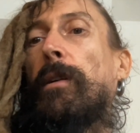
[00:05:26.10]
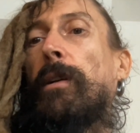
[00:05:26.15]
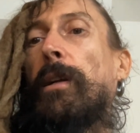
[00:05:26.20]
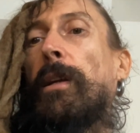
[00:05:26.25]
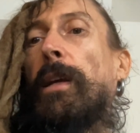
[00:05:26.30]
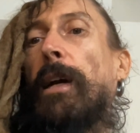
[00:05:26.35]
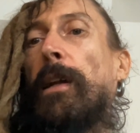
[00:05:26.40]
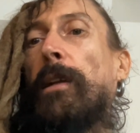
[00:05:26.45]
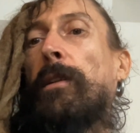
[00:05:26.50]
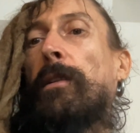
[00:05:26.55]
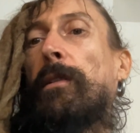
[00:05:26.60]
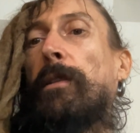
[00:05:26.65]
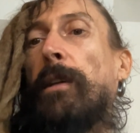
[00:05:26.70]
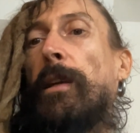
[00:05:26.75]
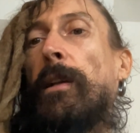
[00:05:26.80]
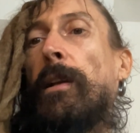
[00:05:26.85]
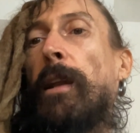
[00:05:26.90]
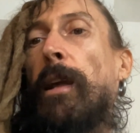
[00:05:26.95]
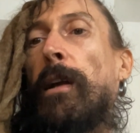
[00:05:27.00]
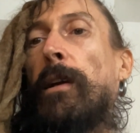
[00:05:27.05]
get the
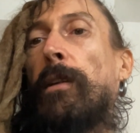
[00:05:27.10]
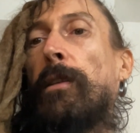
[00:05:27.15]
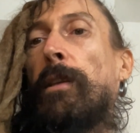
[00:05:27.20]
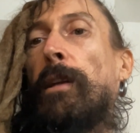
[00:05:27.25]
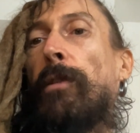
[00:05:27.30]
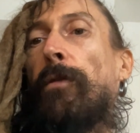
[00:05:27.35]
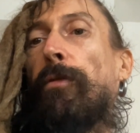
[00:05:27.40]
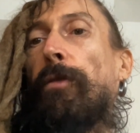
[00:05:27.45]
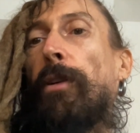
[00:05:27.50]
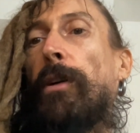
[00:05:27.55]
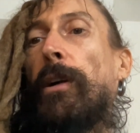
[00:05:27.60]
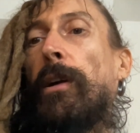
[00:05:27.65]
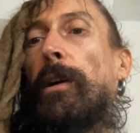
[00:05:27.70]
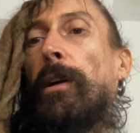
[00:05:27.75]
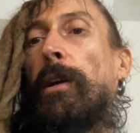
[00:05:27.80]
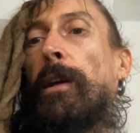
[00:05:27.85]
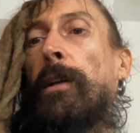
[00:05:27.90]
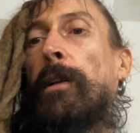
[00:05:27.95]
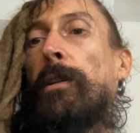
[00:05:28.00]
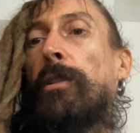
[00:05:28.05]
negative
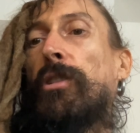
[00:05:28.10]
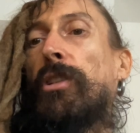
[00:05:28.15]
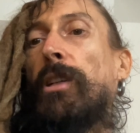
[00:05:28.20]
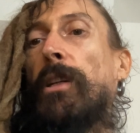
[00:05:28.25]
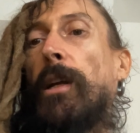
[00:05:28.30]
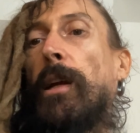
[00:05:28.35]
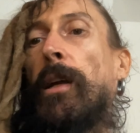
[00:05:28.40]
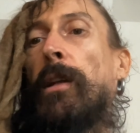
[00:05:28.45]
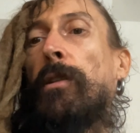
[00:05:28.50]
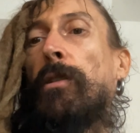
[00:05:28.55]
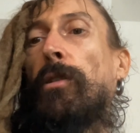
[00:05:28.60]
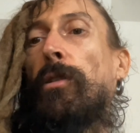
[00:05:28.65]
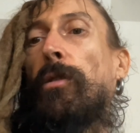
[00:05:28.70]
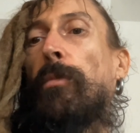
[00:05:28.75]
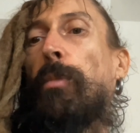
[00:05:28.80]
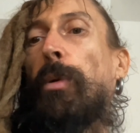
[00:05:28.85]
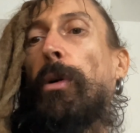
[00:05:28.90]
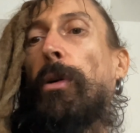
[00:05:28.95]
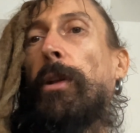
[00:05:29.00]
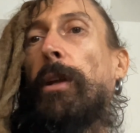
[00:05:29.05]
energy in your
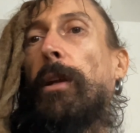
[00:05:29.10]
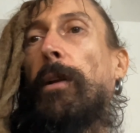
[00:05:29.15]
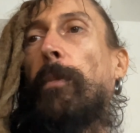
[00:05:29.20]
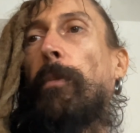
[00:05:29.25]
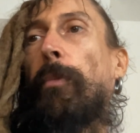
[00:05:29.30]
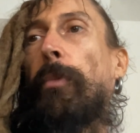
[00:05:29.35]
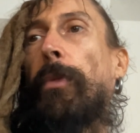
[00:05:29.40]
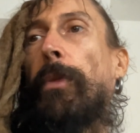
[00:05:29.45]
body.